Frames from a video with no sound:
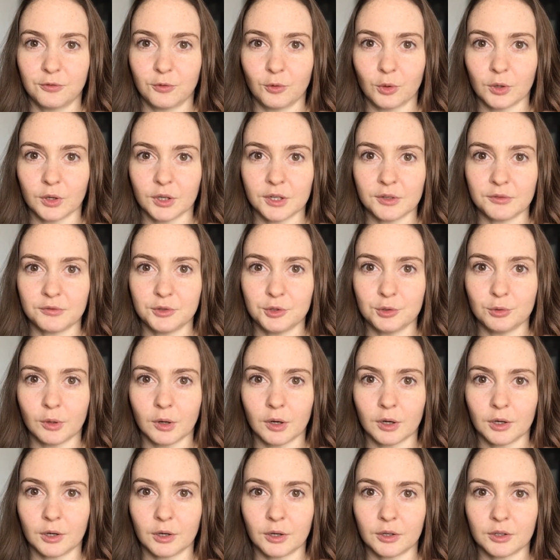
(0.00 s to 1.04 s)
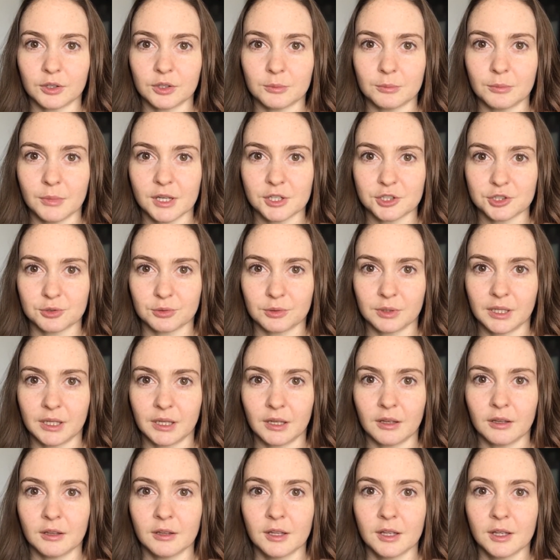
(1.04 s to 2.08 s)
for if you are
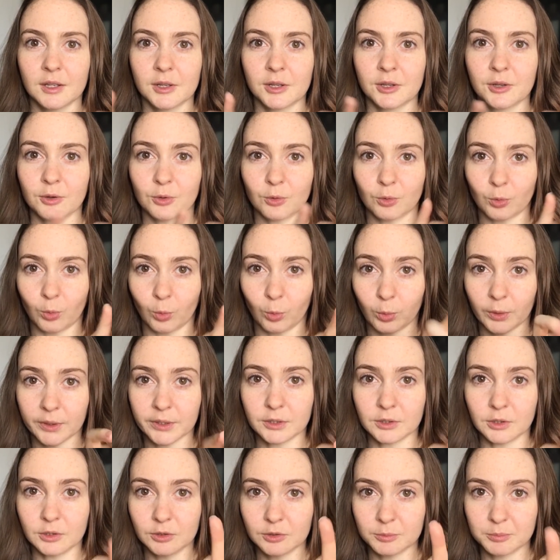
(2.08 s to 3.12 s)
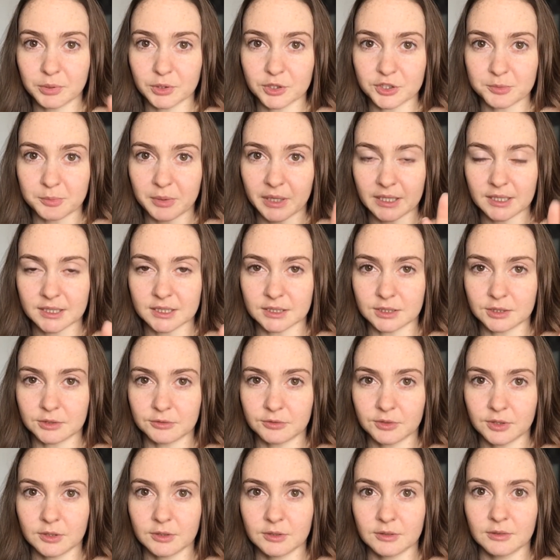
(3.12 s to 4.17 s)
measuring real perspective,
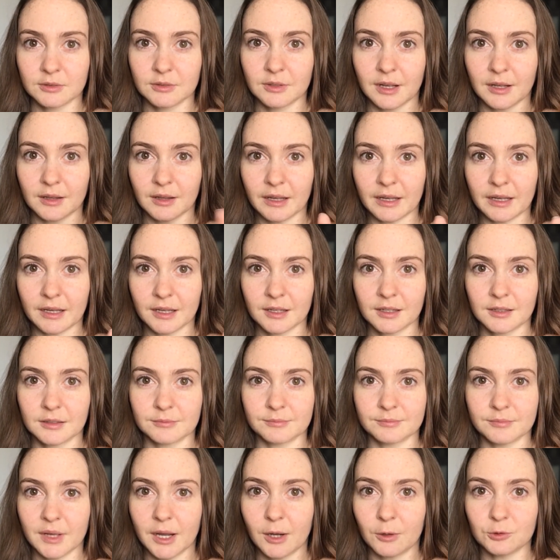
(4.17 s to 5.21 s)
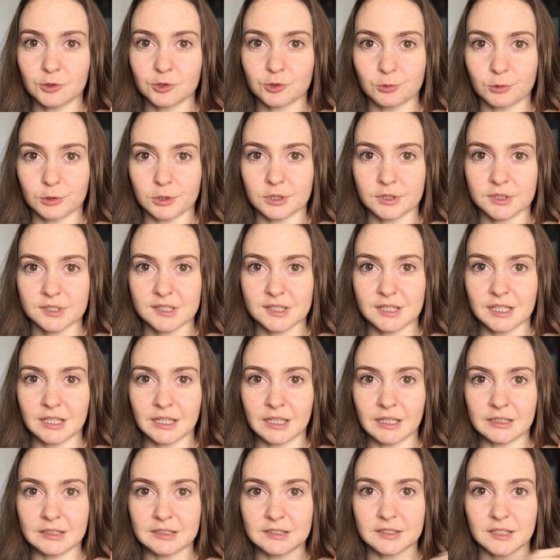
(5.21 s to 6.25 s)
like outdoors
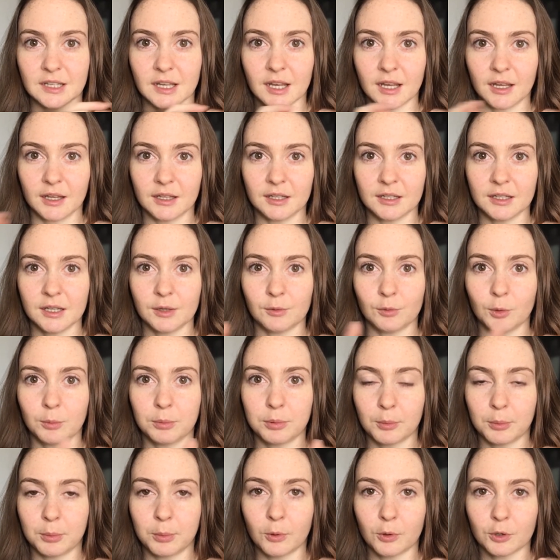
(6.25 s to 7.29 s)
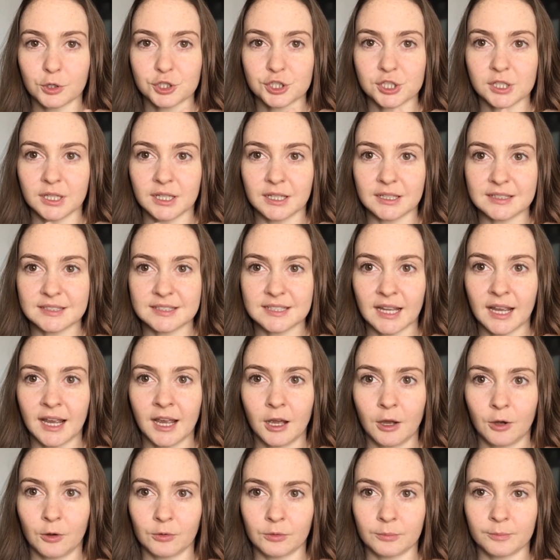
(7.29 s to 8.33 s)
things, and it will proportion it
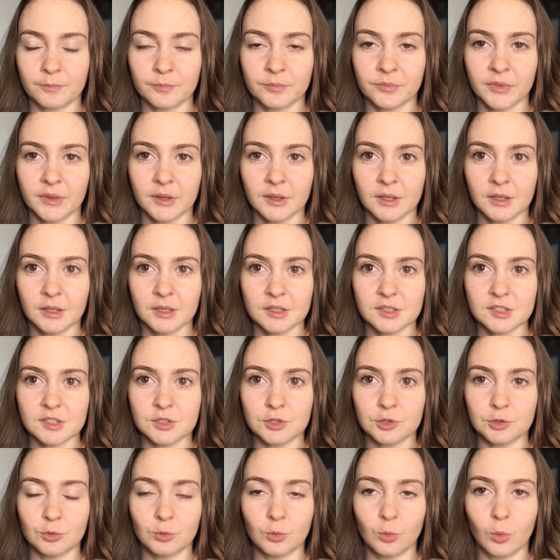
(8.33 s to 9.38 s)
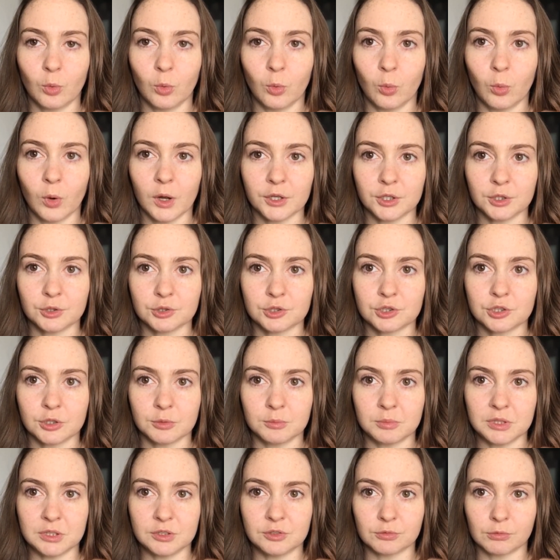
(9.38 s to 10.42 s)
down to what you should
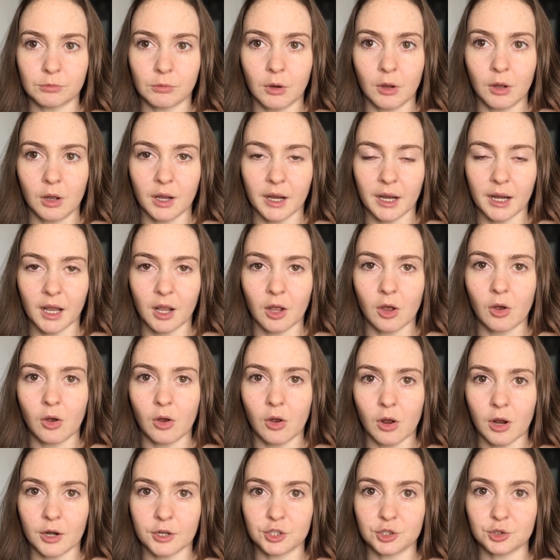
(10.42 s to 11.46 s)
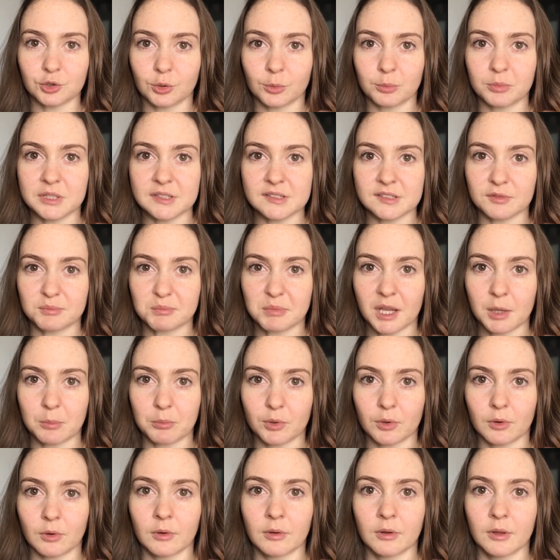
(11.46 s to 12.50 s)
be drawing on your piece of
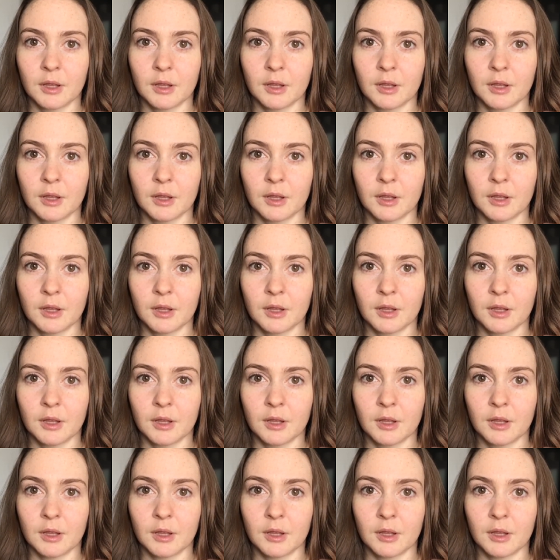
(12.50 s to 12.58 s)
paper.